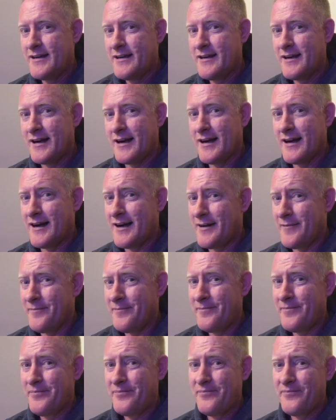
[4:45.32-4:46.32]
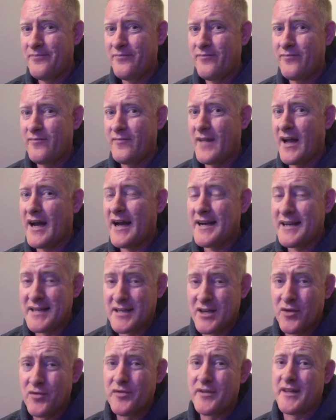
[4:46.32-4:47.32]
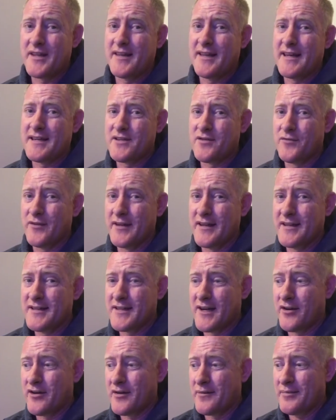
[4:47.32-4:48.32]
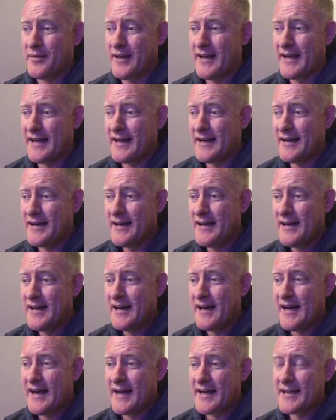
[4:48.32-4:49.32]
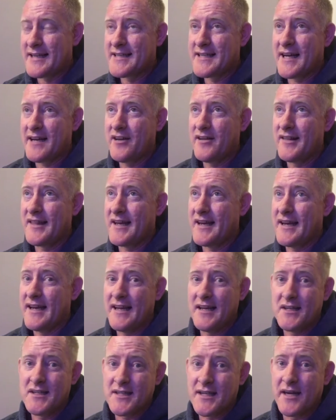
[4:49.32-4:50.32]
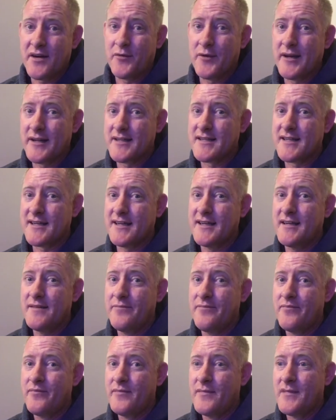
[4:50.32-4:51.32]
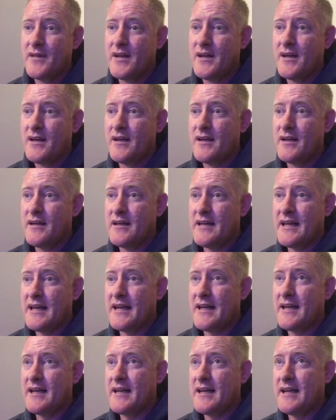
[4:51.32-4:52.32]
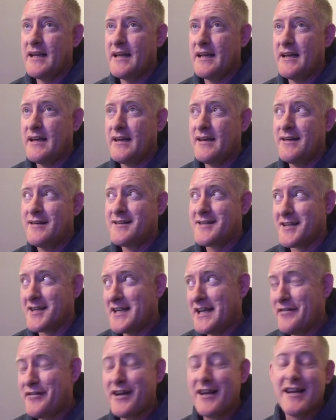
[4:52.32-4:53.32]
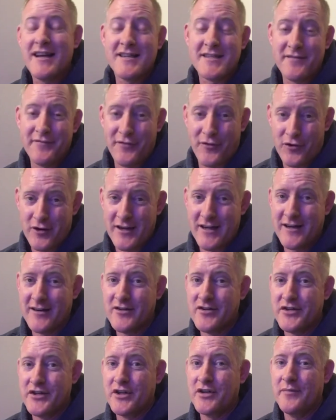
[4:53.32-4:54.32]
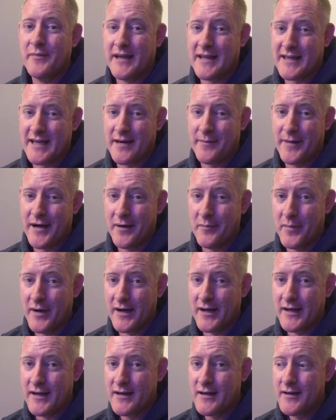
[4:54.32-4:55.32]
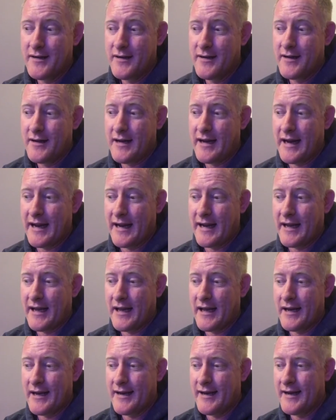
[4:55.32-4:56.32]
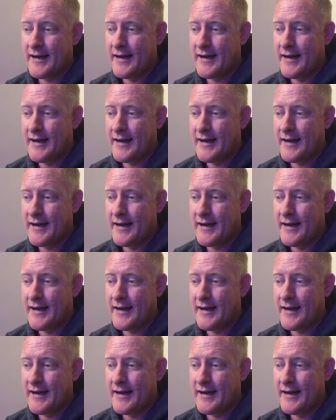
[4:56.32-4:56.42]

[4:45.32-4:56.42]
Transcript: I don't think that that's a really solid plan. I can tell you that inside real estate, in significantly less than 40 years, you can make that amount of money. And